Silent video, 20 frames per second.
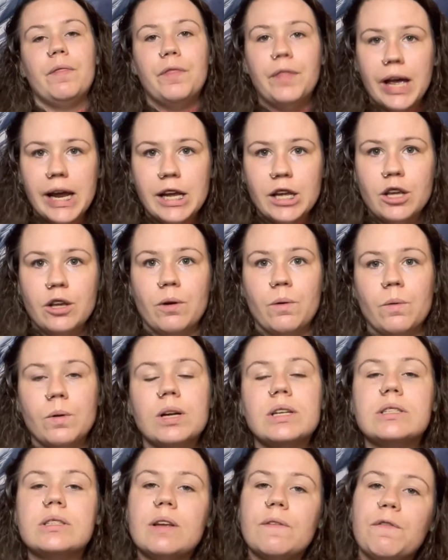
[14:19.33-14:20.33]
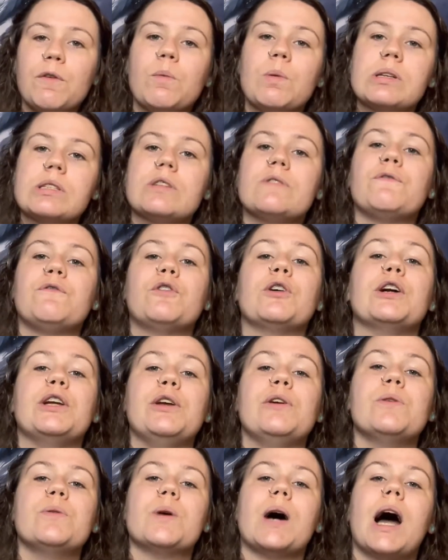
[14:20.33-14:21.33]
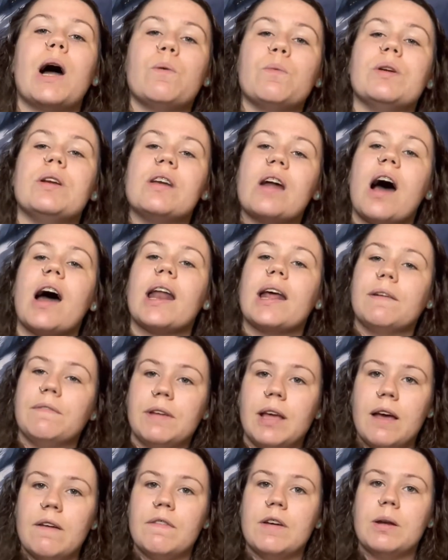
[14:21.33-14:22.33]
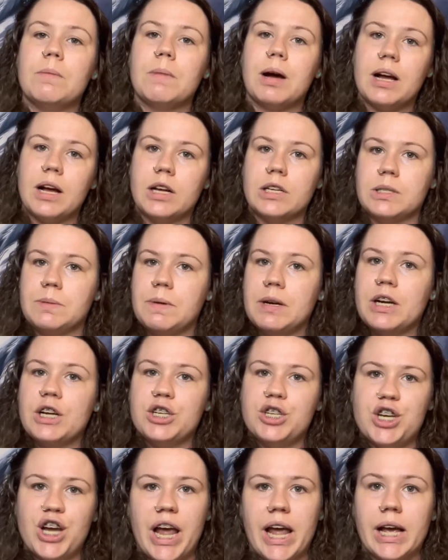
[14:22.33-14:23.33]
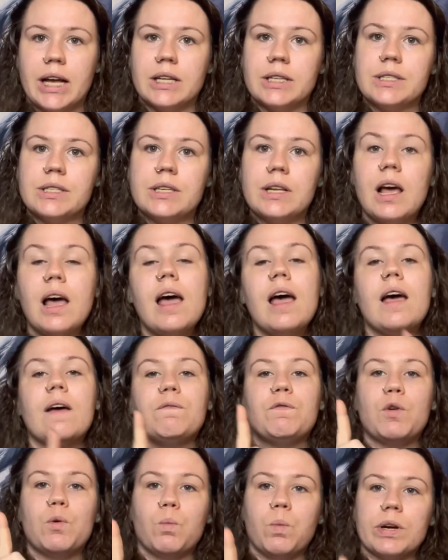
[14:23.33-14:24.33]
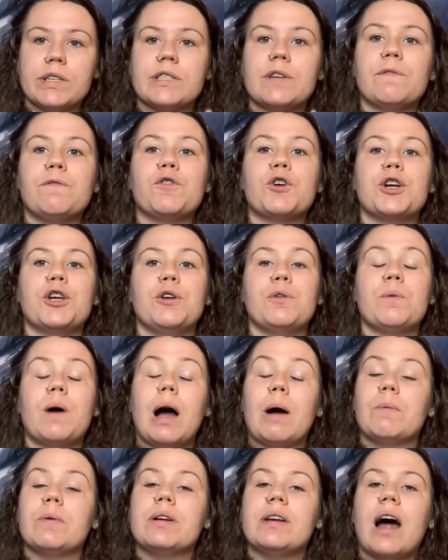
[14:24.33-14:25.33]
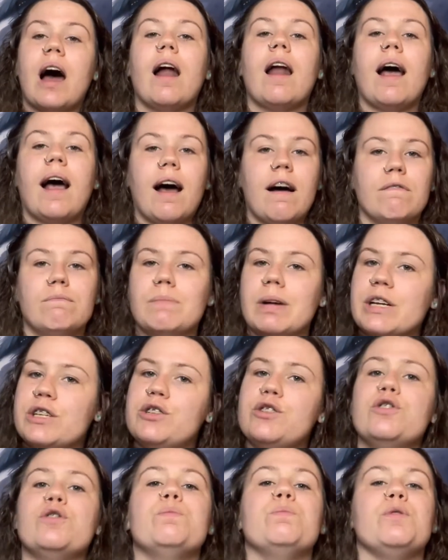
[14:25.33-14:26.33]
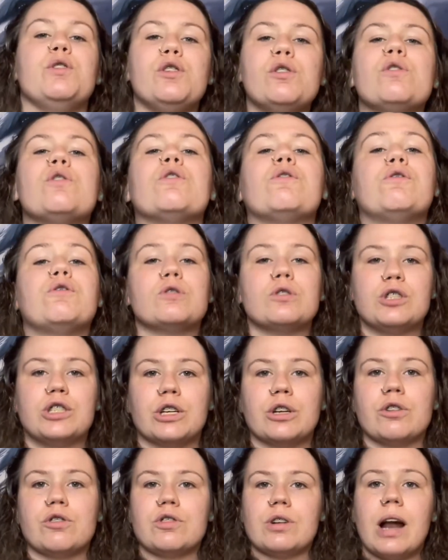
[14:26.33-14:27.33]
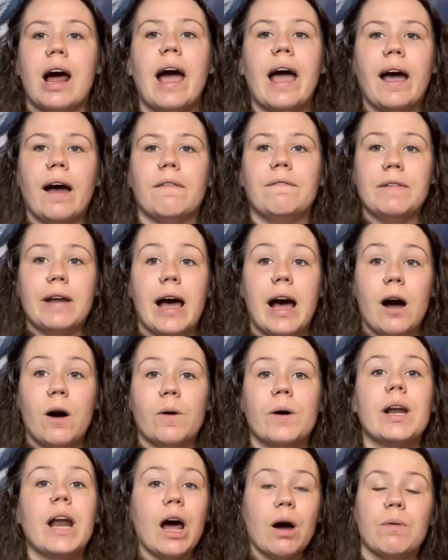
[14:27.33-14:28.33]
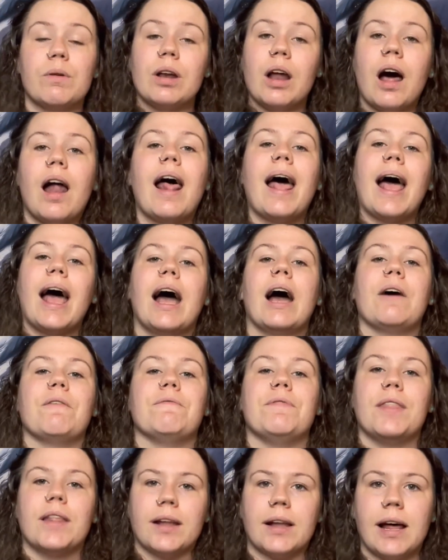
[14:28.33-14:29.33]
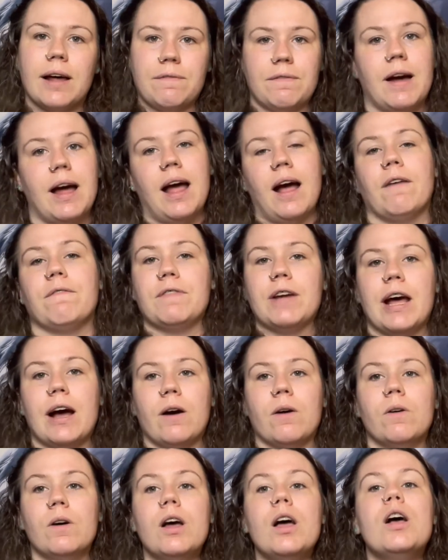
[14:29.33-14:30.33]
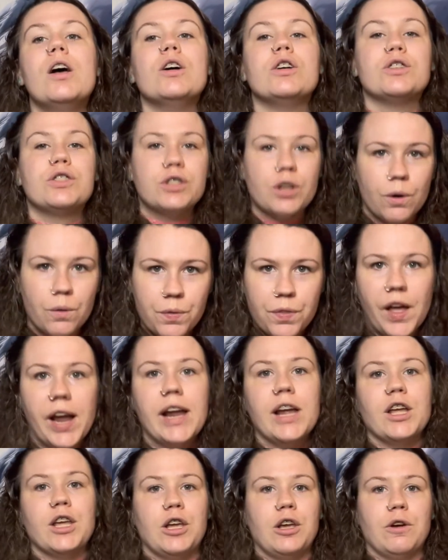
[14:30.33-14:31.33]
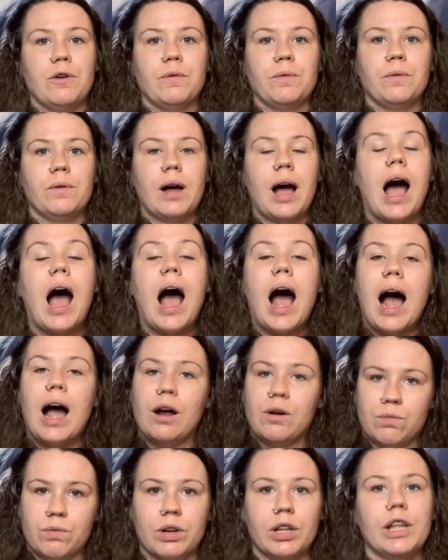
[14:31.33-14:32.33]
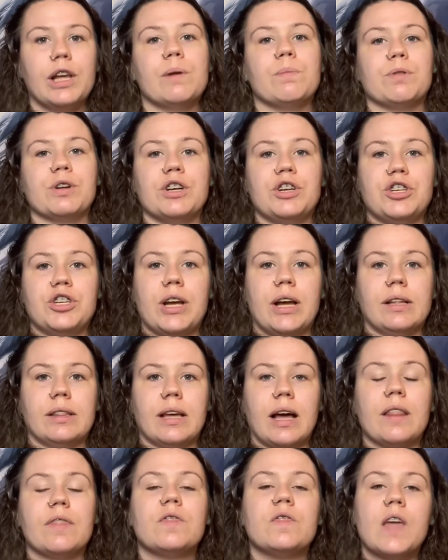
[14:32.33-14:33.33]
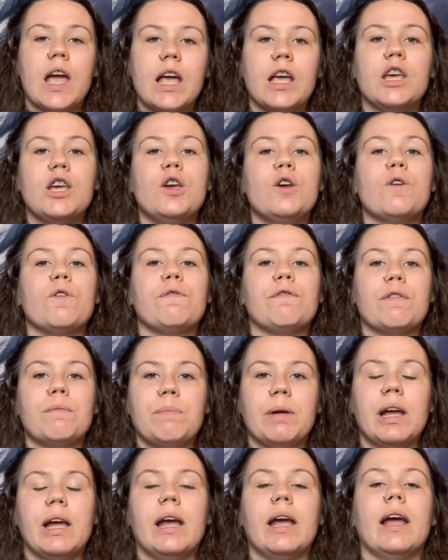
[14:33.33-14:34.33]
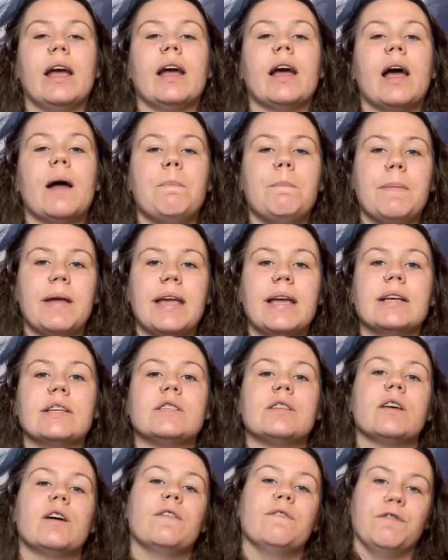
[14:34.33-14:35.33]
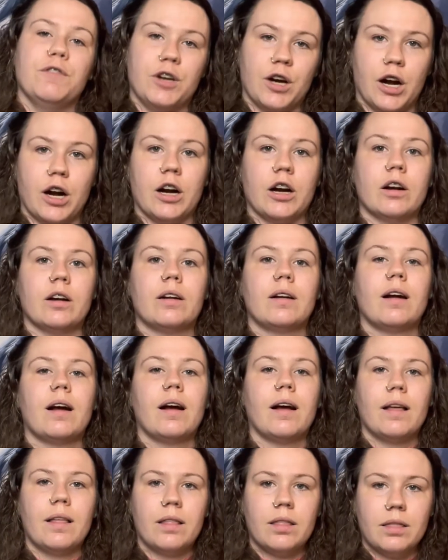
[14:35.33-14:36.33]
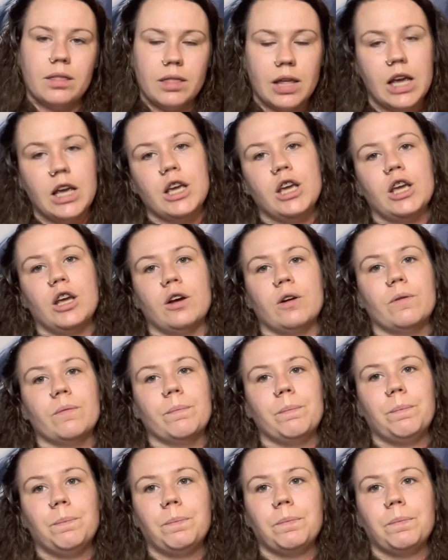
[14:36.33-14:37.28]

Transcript: Thank you. Because if it wasn't for you, I would not have given my husband a chance. If it wasn't for you, I would not have my 2 beautiful children I have now, and I would not have the life I have now. So thank you. I really appreciate that. Thank you for being a piece of dirt. Thank you.